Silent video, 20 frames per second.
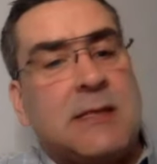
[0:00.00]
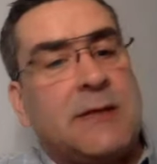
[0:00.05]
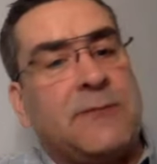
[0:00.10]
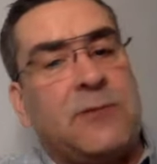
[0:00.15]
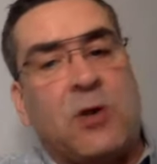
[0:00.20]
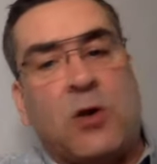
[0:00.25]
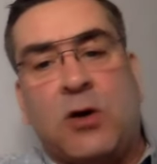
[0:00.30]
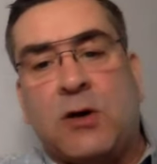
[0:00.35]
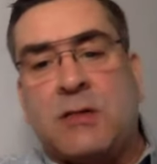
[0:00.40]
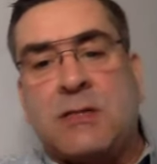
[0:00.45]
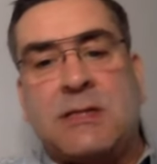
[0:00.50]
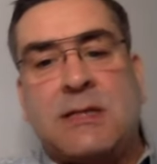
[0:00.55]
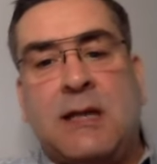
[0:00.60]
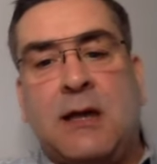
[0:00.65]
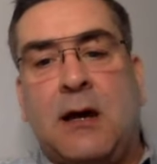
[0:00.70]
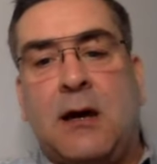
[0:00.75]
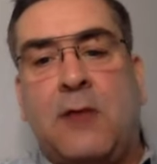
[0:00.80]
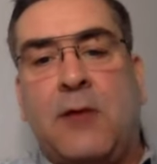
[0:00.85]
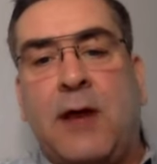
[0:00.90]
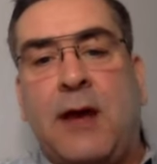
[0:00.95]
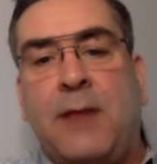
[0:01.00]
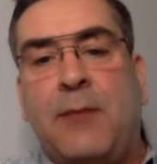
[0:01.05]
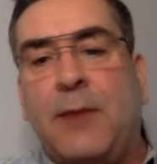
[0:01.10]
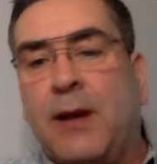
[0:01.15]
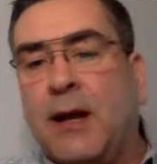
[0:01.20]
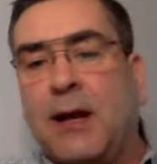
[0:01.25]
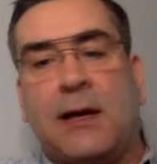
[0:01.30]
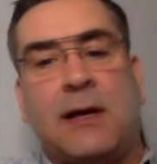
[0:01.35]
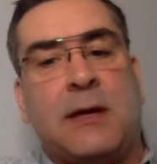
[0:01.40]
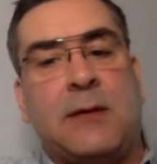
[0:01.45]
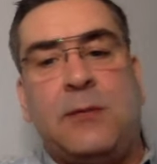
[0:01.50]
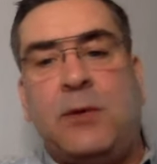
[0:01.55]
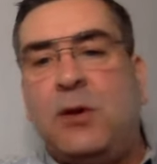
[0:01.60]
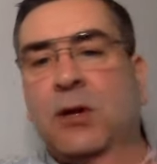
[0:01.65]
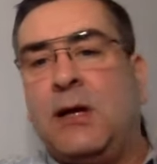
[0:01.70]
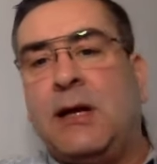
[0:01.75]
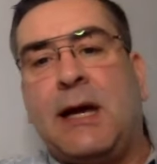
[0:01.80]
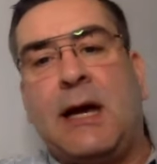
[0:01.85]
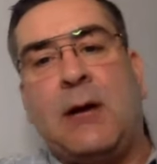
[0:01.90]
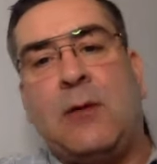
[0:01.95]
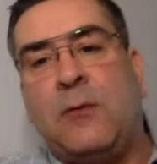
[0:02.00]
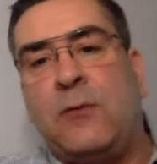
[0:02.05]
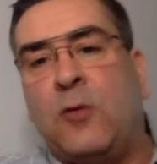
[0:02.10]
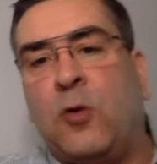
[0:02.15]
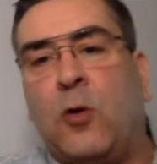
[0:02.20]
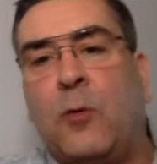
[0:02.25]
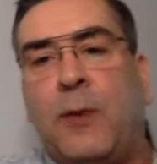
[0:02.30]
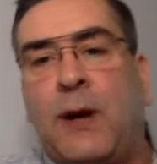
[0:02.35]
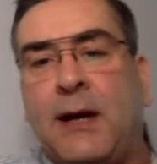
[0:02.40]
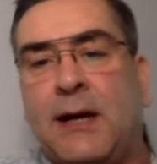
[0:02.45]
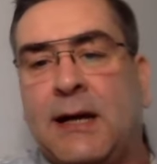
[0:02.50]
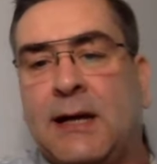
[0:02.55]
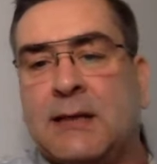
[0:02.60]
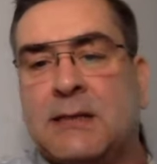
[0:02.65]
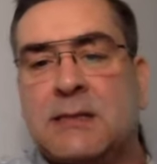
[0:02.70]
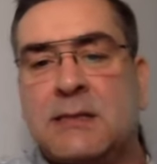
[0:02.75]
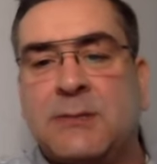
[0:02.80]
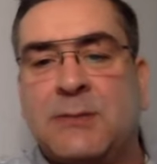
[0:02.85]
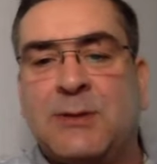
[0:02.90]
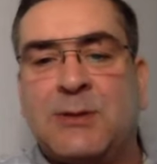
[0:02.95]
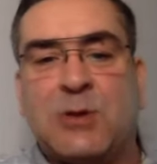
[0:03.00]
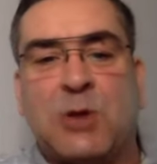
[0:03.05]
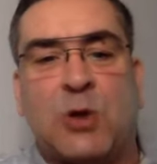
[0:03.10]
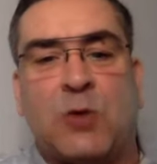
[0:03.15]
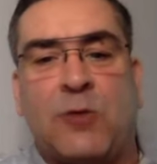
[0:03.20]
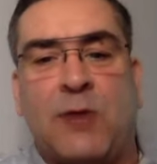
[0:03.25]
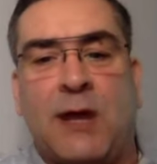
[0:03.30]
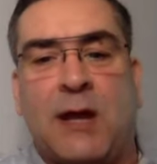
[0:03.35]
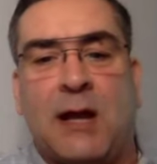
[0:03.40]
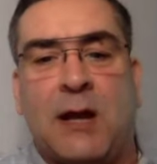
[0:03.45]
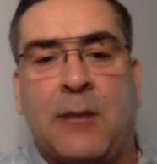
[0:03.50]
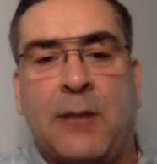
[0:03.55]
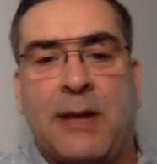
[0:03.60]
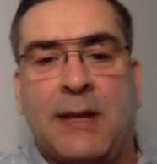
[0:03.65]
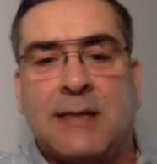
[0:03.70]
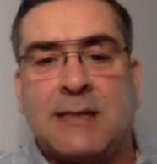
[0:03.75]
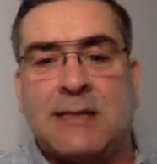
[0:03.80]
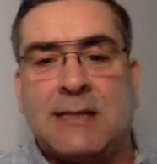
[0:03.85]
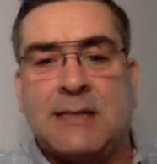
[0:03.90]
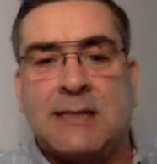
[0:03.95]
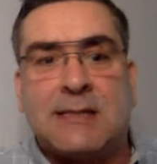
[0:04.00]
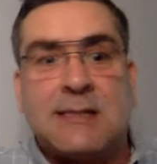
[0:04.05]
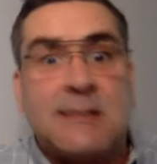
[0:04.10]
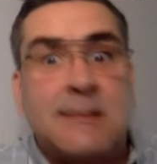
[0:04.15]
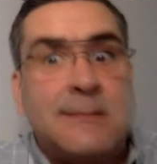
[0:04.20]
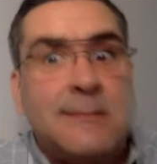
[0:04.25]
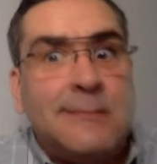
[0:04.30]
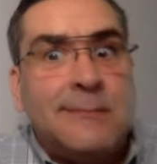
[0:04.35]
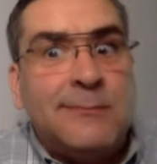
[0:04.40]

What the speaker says: I've got a CRM, and I communicate with all my customers on a regular basis.